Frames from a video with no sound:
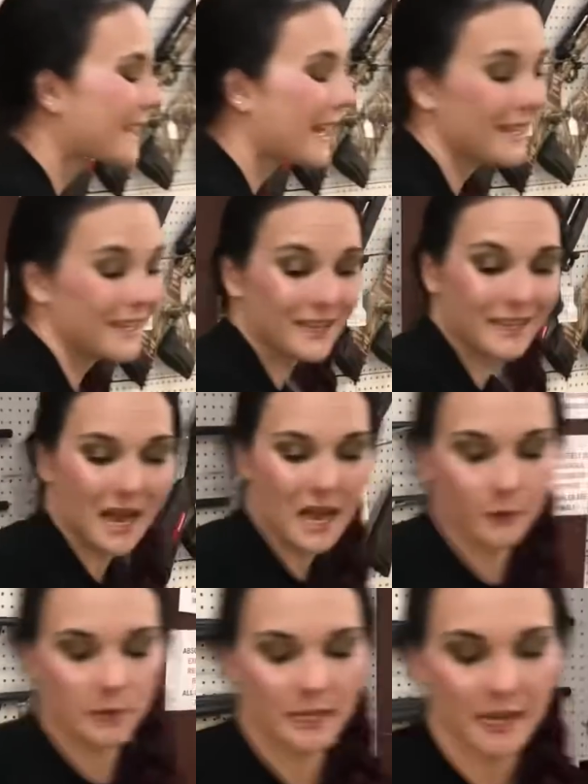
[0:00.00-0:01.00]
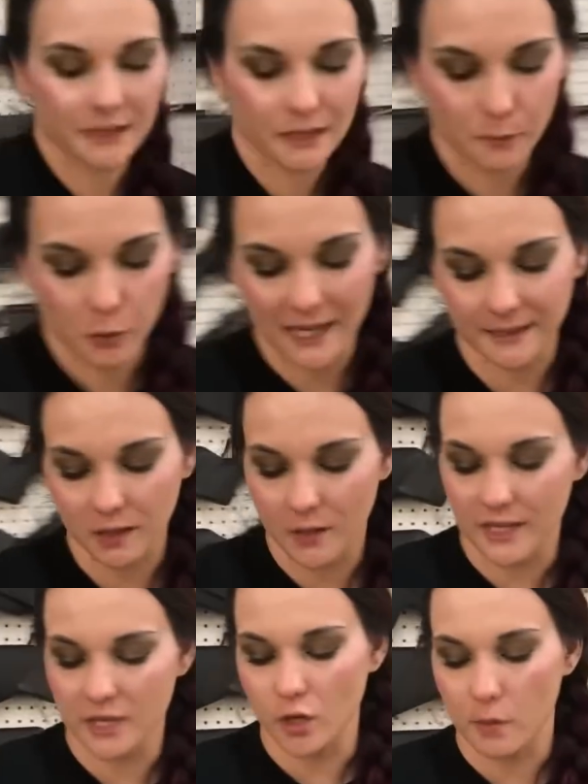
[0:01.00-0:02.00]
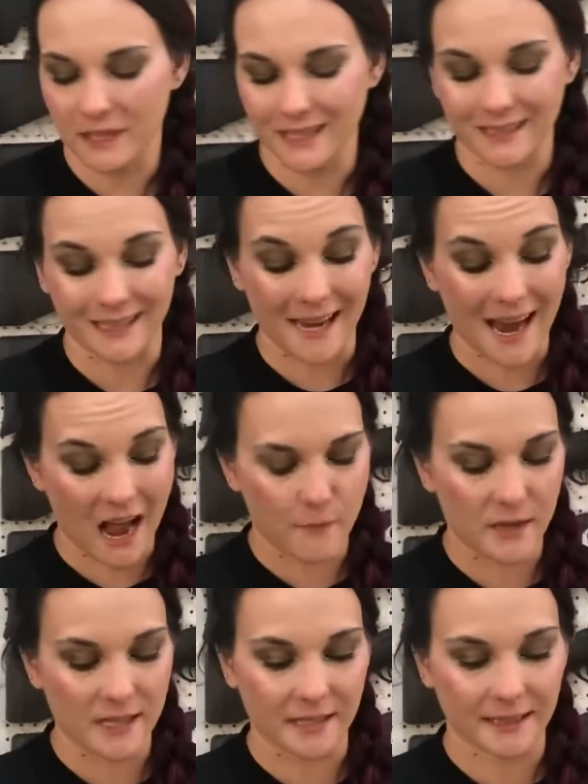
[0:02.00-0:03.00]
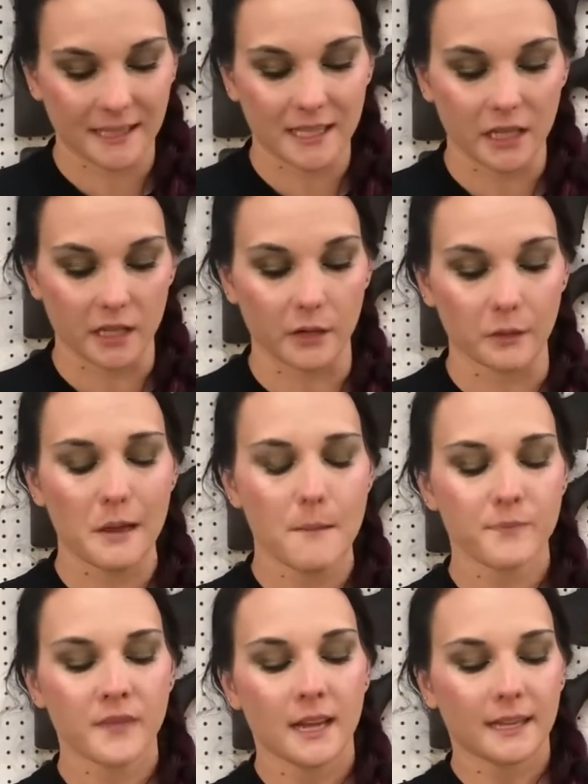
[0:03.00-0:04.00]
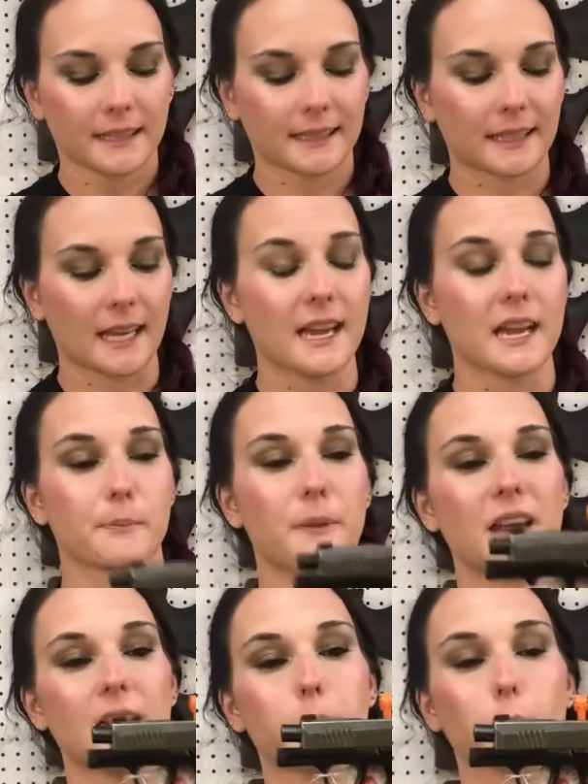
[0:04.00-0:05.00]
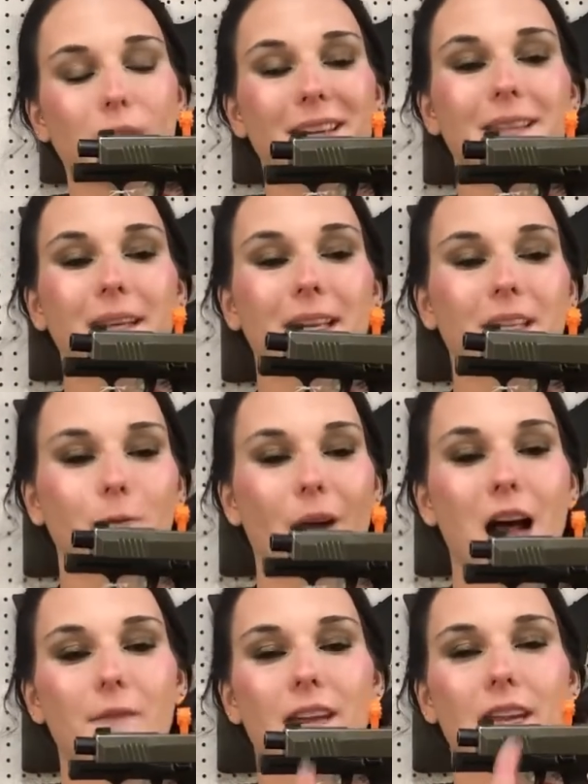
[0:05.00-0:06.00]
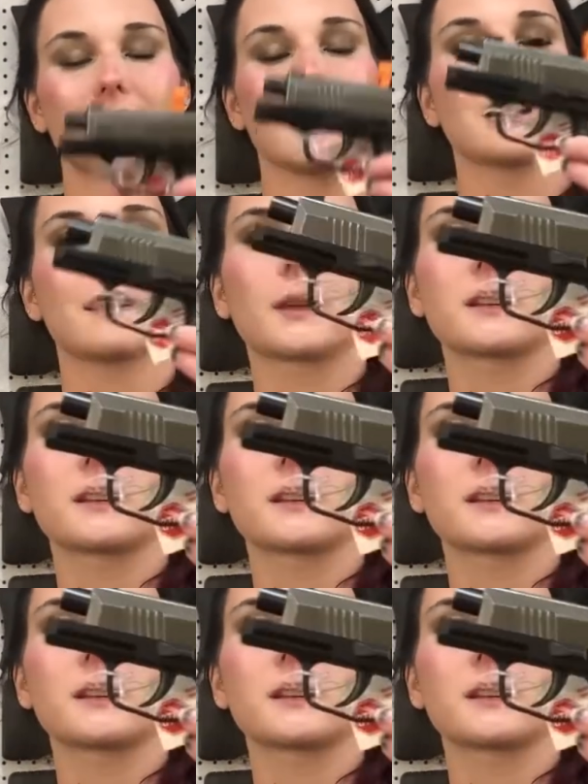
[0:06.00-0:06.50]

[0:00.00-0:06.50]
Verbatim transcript: can advertise the price on these, y'all, because they have been discontinued. SIG P365 in the